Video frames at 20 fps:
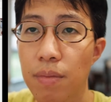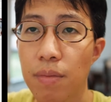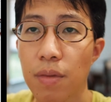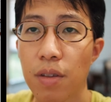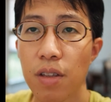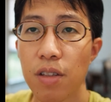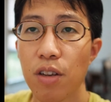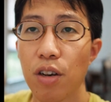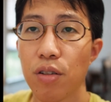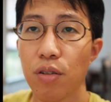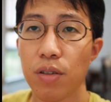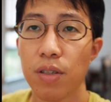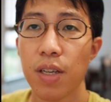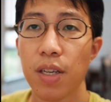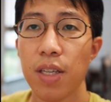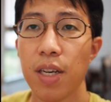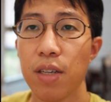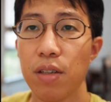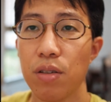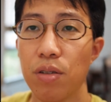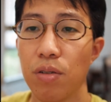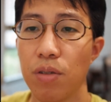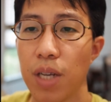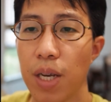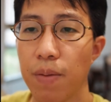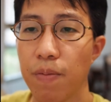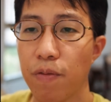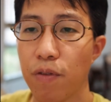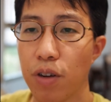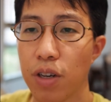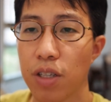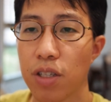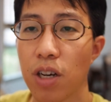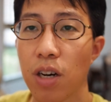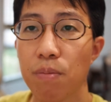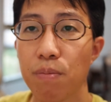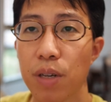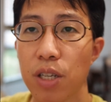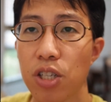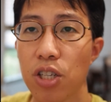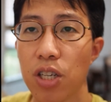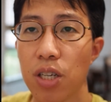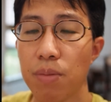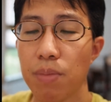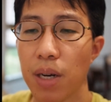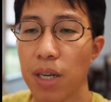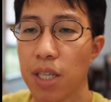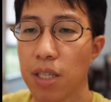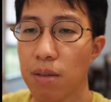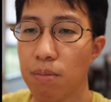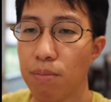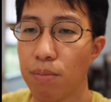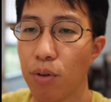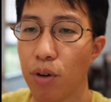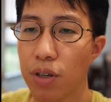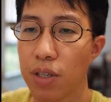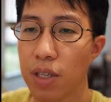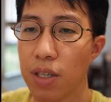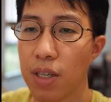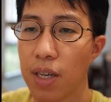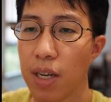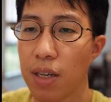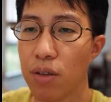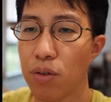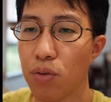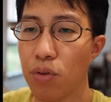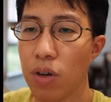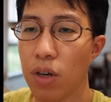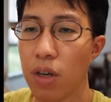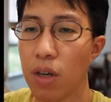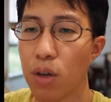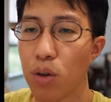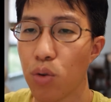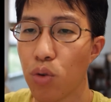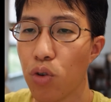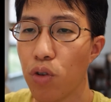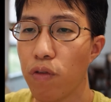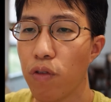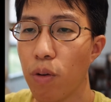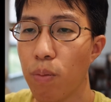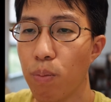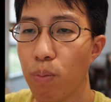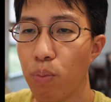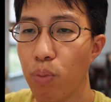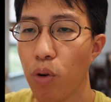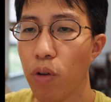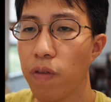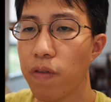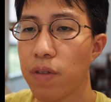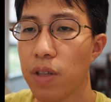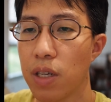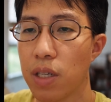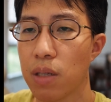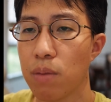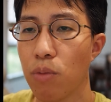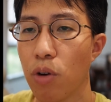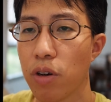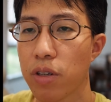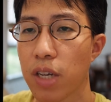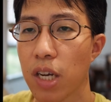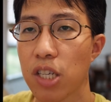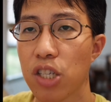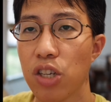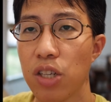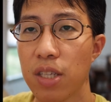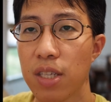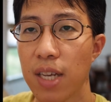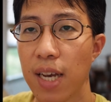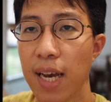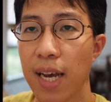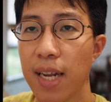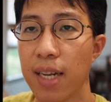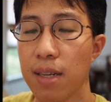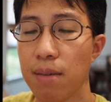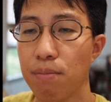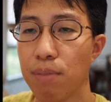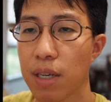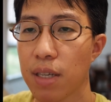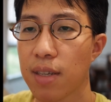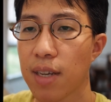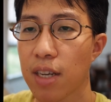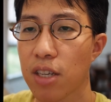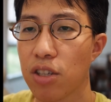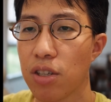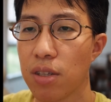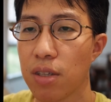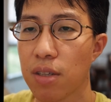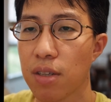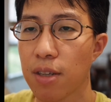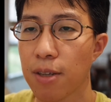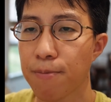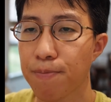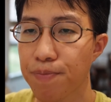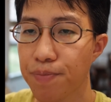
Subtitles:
Not to say that you don't aim for the top picture, but it's important that you go for both the small sections and big sections.